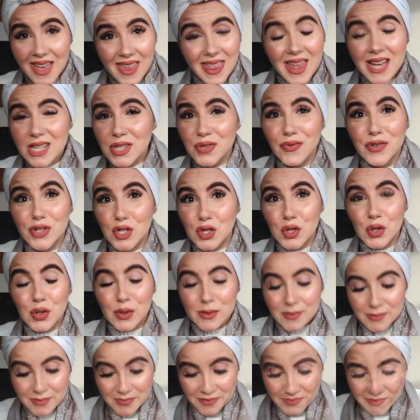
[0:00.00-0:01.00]
that's for
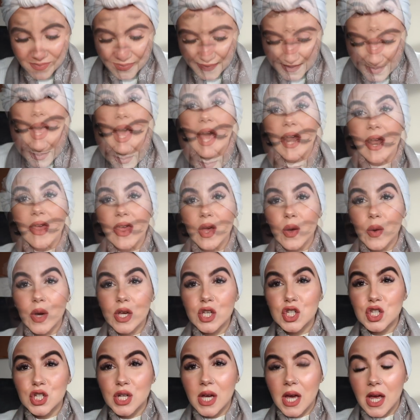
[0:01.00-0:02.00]
sure. Another
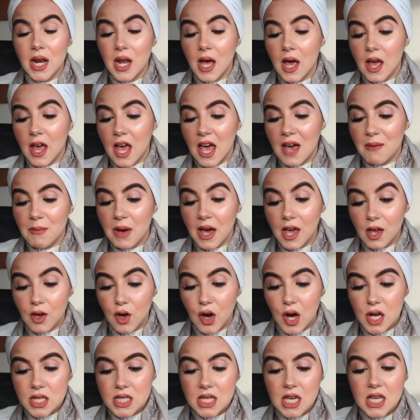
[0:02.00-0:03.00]
question I
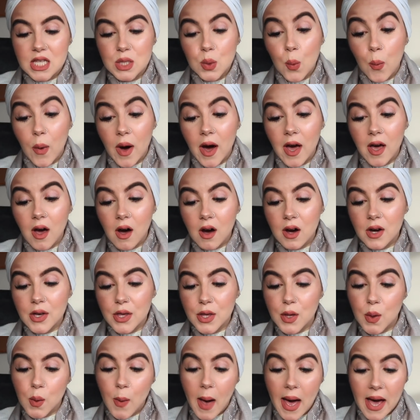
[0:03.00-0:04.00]
got is, why
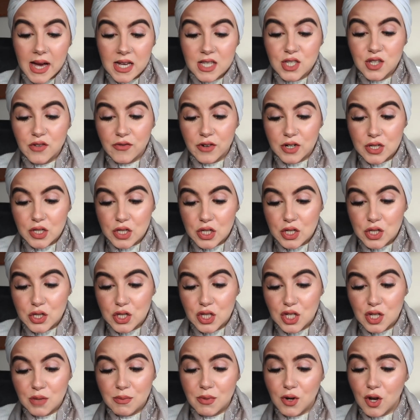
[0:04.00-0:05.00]
aren't you active on
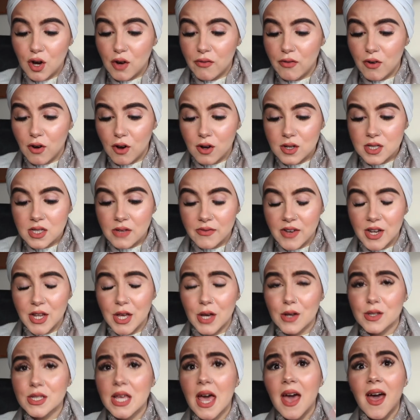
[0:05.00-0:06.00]
YouTube? No vlogs or
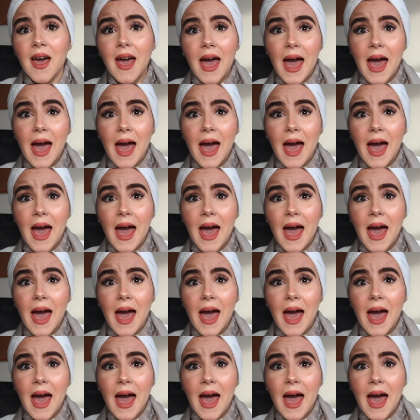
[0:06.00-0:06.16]
videos.